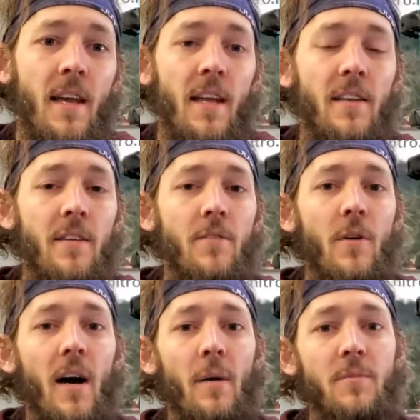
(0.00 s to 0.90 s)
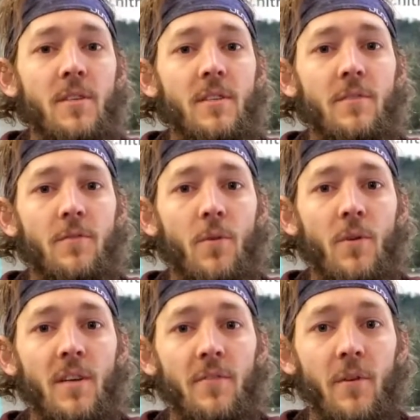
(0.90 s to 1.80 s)
and give you options
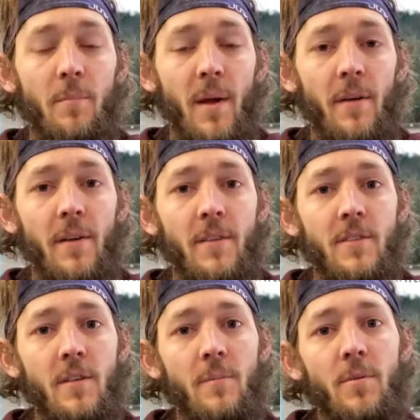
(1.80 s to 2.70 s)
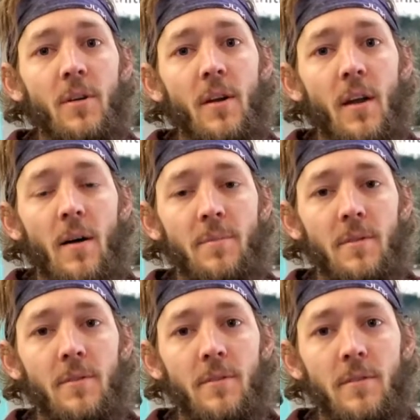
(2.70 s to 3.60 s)
for different bearings to put on
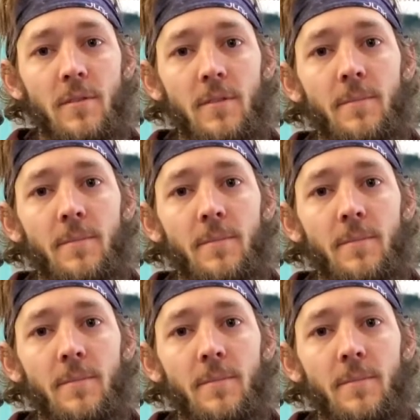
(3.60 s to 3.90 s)
obstacles.